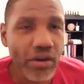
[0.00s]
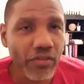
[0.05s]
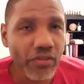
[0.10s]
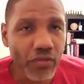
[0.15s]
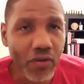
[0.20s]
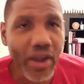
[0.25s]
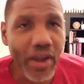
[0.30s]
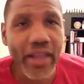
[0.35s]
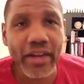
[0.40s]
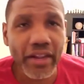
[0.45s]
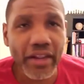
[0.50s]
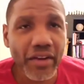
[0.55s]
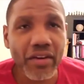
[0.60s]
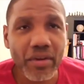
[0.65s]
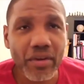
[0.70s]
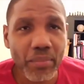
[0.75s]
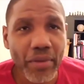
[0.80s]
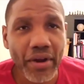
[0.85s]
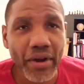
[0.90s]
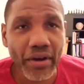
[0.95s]
right here in
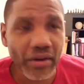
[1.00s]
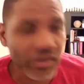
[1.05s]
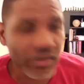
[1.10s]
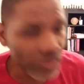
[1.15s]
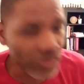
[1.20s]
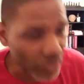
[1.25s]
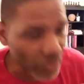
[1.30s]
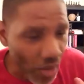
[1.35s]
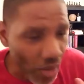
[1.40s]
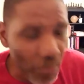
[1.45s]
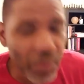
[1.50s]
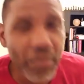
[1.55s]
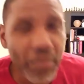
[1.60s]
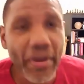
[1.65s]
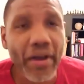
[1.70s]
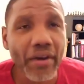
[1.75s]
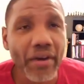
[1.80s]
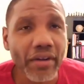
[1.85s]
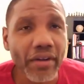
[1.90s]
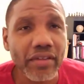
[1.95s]
America. So I'm
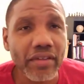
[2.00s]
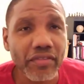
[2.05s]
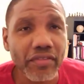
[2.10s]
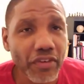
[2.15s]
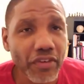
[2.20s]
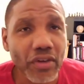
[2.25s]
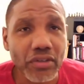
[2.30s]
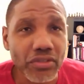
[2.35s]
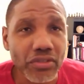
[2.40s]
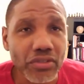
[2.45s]
American first.